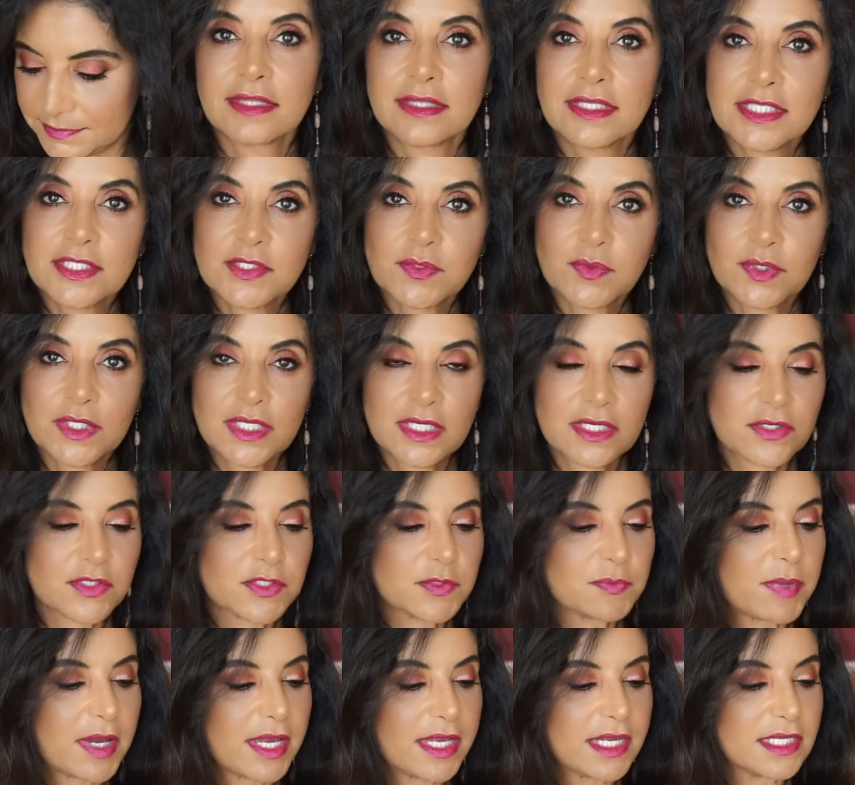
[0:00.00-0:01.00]
This one here
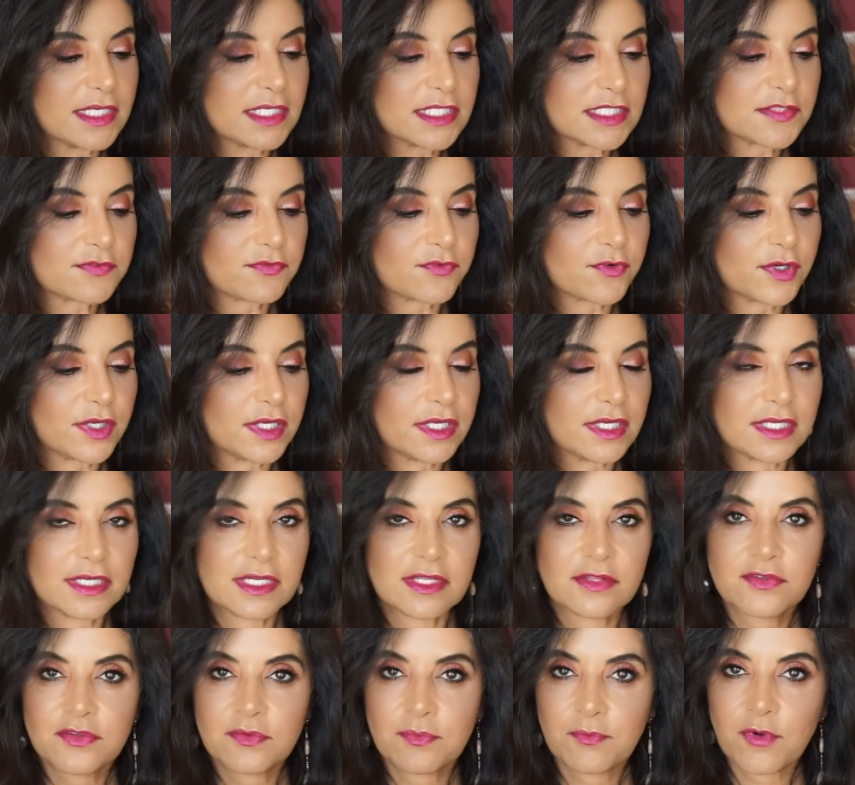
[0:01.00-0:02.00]
is by Innisfree,
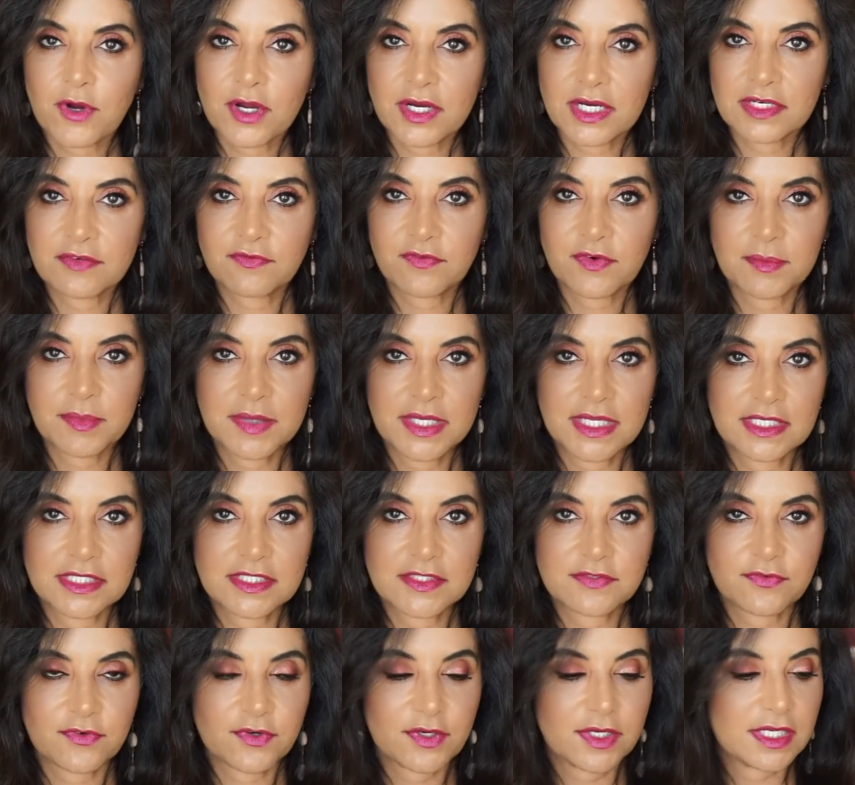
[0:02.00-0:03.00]
another product from
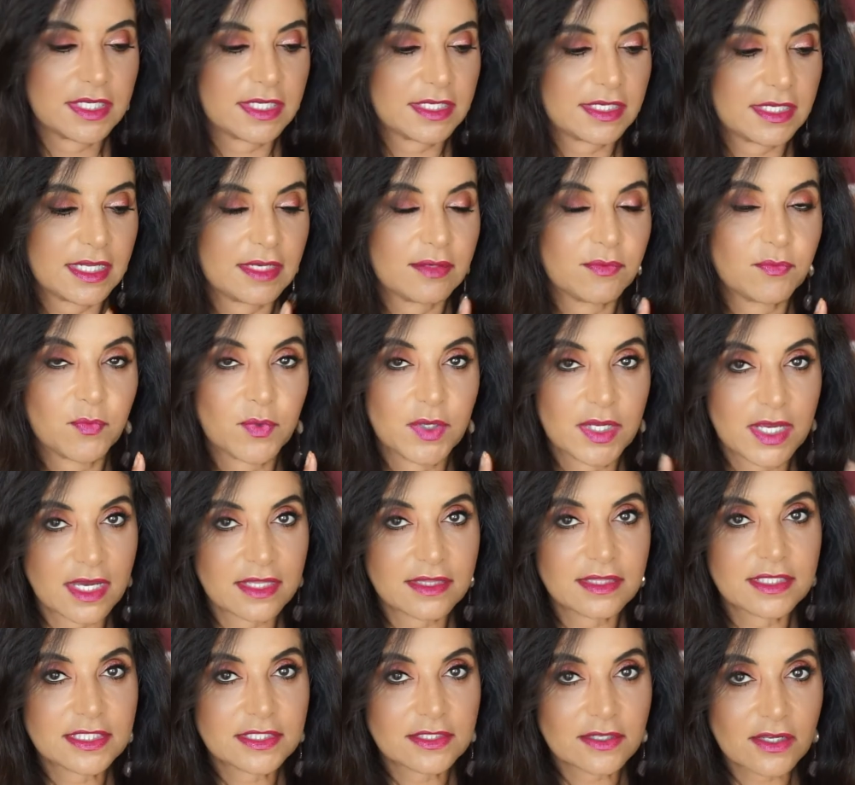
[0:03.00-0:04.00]
Innisfree, and then we
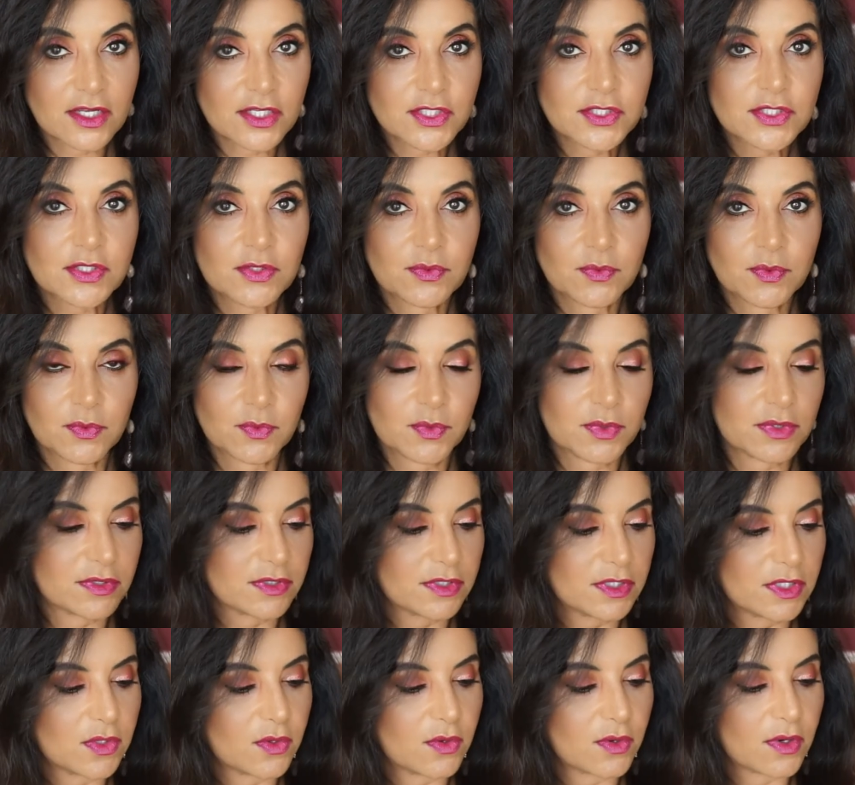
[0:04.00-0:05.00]
got this also when we were
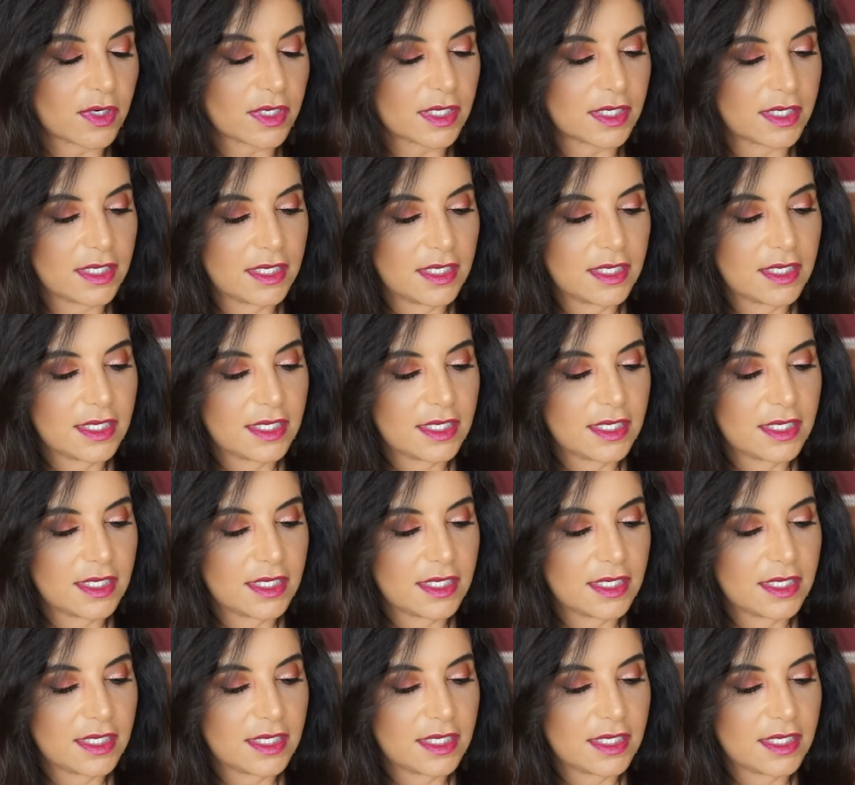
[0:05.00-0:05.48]
in New York.